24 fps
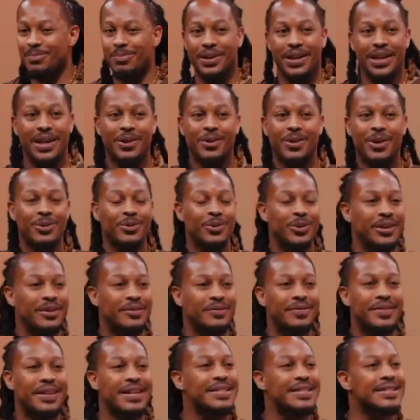play around, whatever.
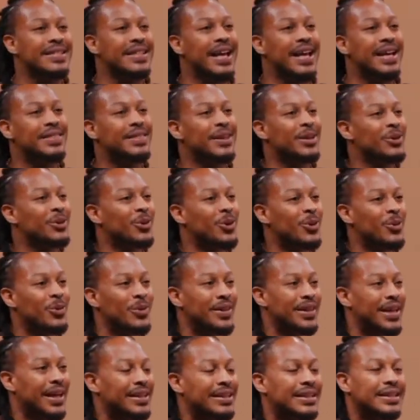There's nothing wrong with
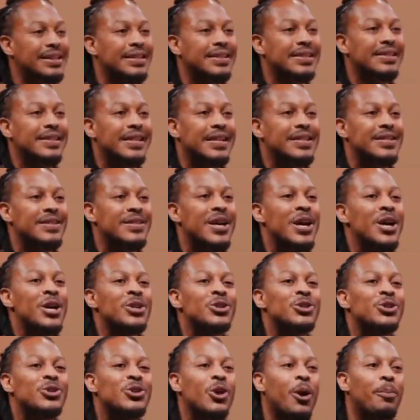that. Christians,
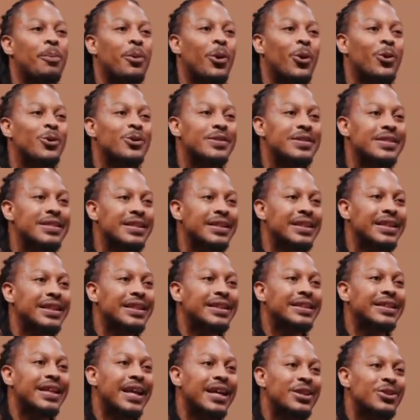stop
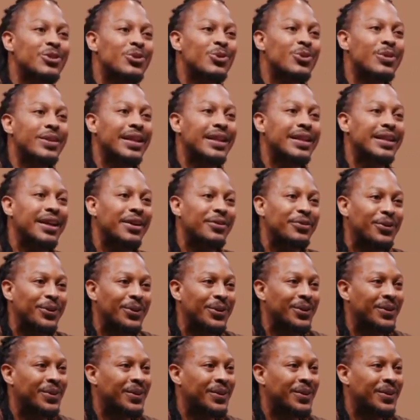conceding days to the devil.